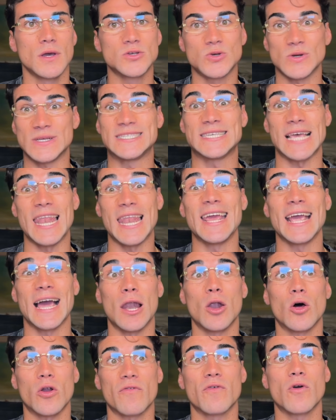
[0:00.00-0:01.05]
So it's selling a
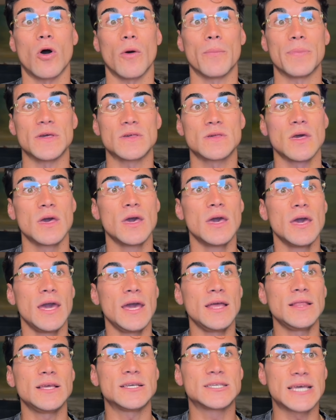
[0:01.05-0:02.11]
lot of copies.
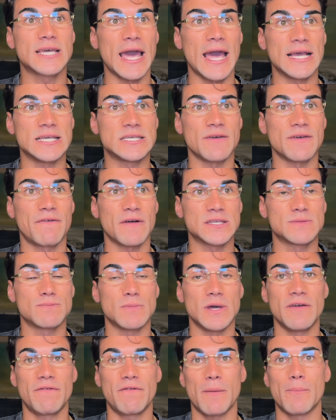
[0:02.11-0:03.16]
In this case,
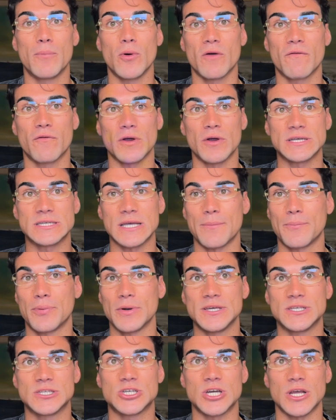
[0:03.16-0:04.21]
if a book, for example,
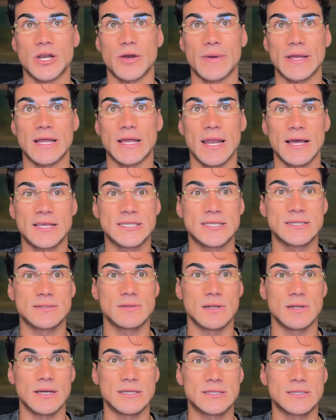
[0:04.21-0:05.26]
is generating, let's
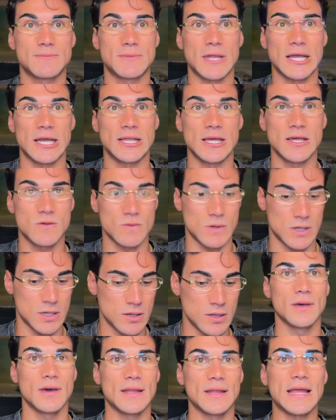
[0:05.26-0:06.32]
take this one,
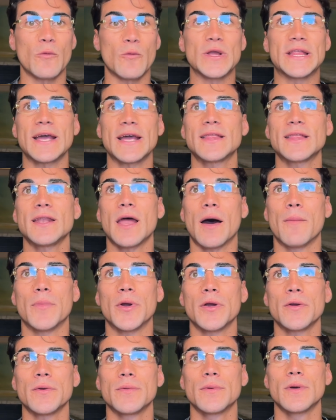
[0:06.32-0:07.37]
and then we take the
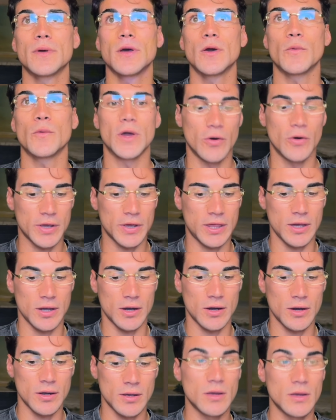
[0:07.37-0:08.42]
number, we go
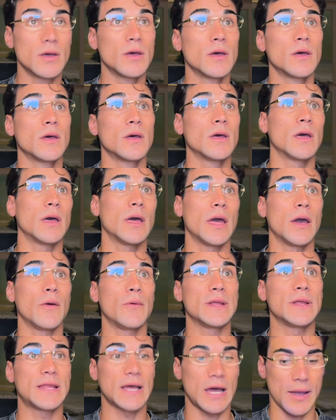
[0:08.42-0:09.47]
here, and
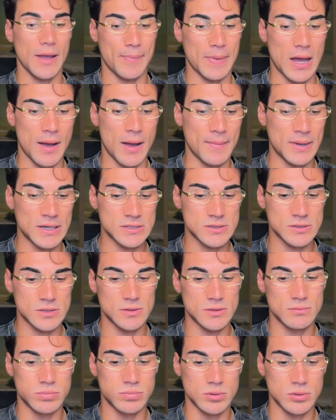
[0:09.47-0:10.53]
we type
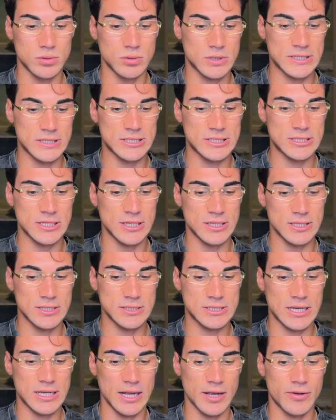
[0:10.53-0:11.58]
Amazon Book
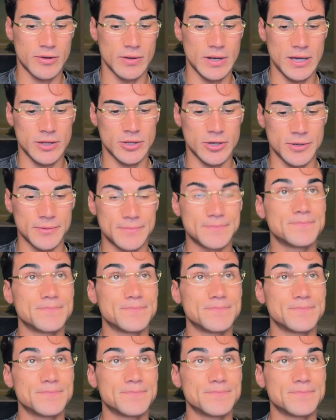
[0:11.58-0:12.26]
Sales Calculator.